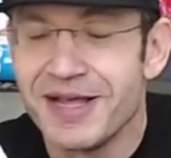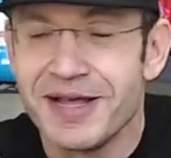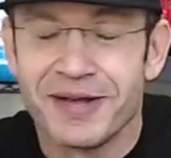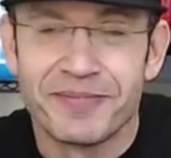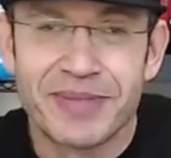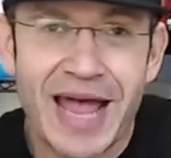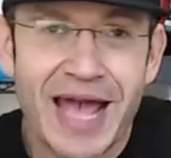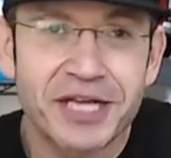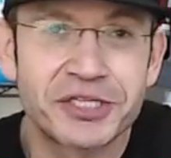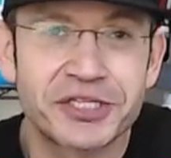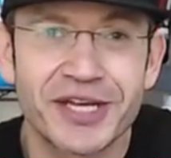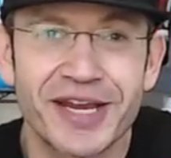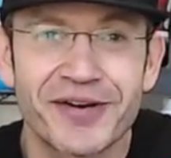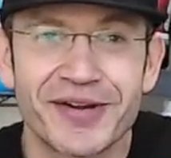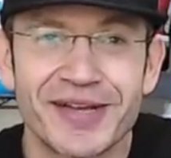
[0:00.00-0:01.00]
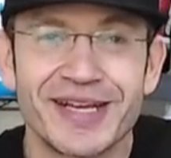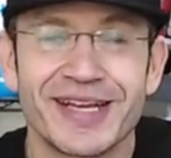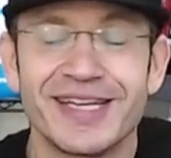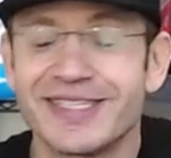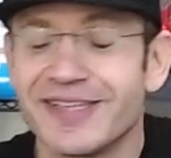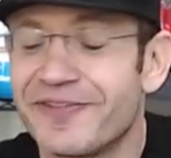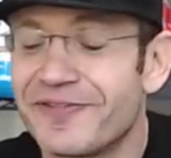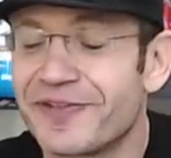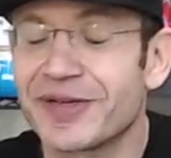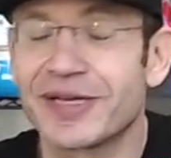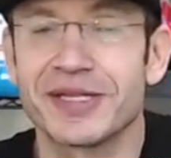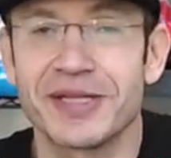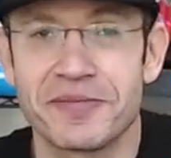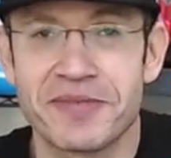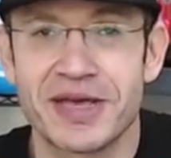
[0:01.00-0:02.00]
Black cherry is a
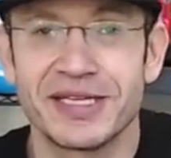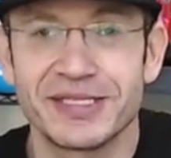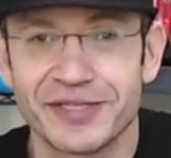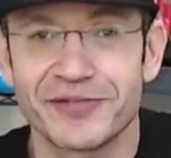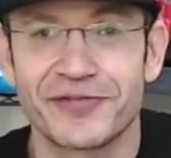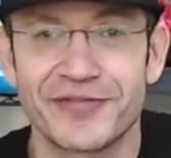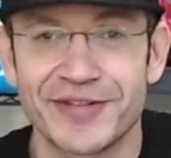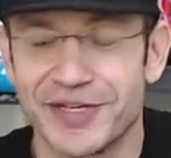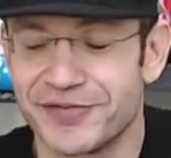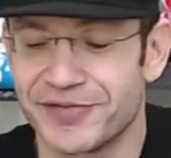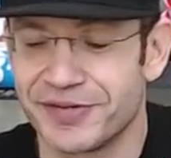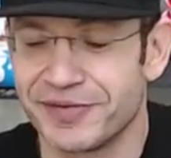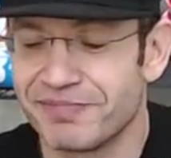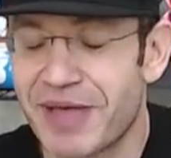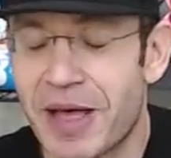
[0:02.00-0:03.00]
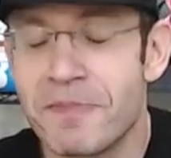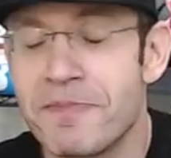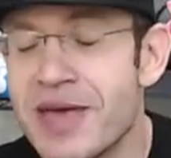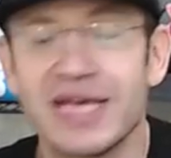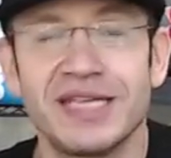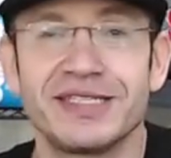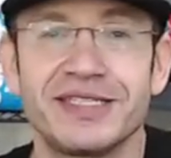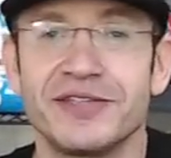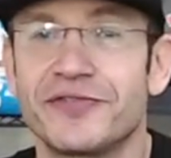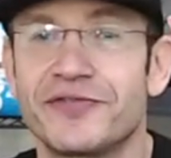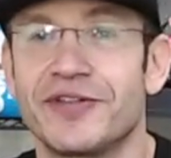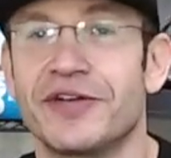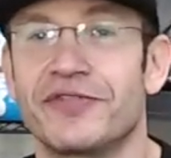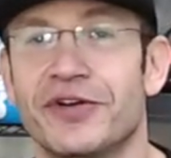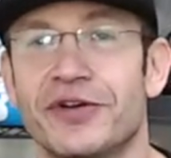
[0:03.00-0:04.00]
freaking amazing flavor. Amazing
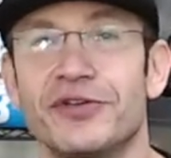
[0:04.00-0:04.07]
flavor.